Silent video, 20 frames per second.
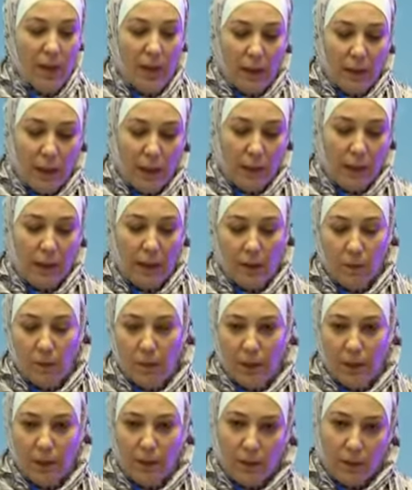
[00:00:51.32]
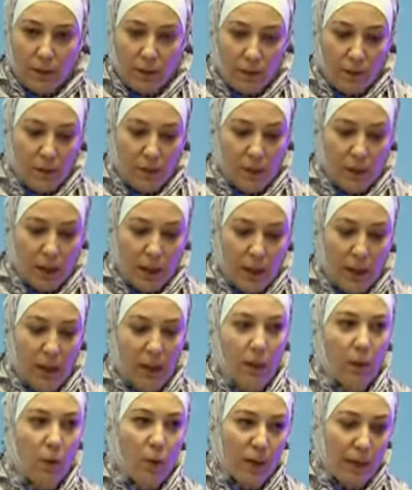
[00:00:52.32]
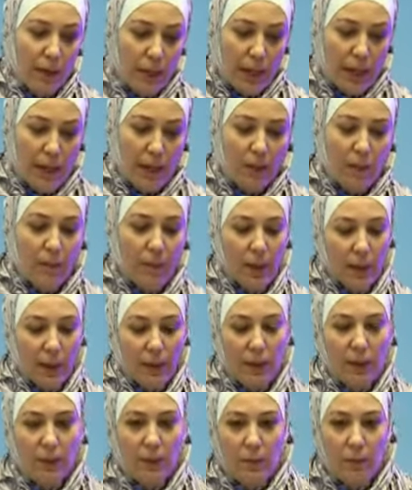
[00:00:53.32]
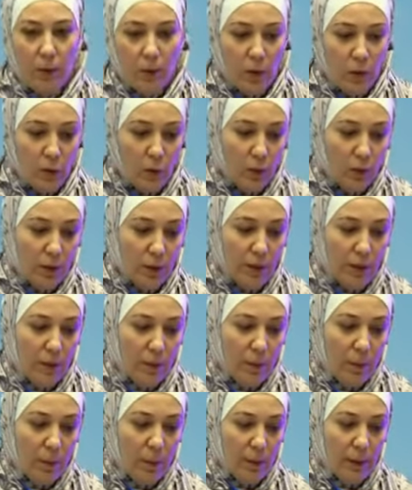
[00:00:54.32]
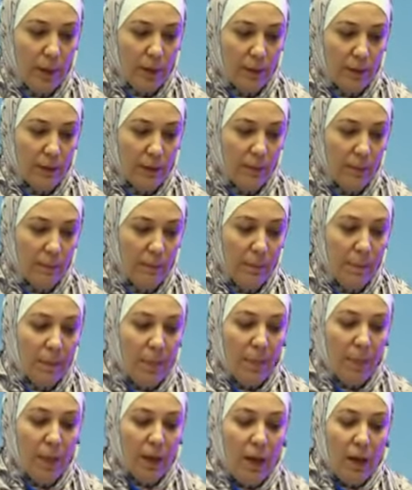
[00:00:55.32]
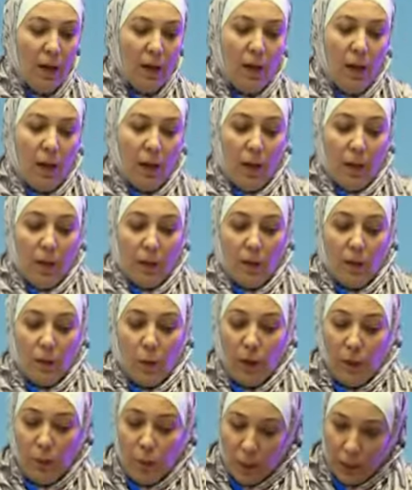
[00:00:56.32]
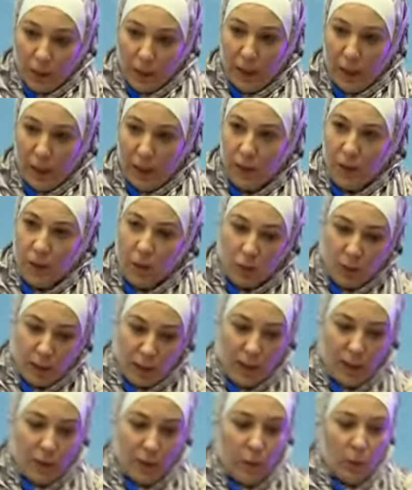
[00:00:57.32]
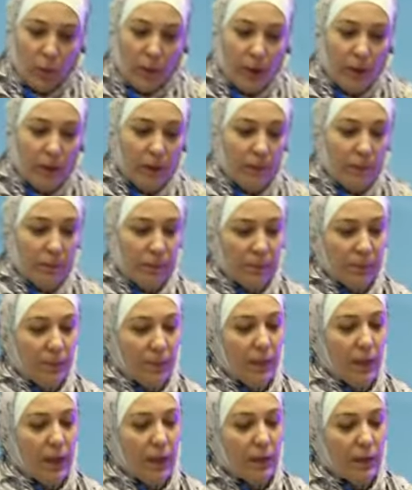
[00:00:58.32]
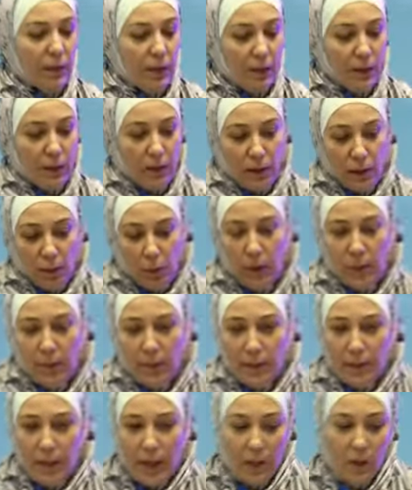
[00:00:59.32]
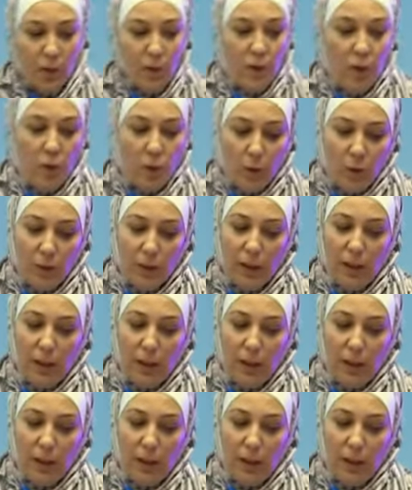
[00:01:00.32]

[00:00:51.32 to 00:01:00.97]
like Irbid, Wadi al-Arab, and Samra wastewater treatment plant. The WEAP model, or the software, the WEAP stands for Water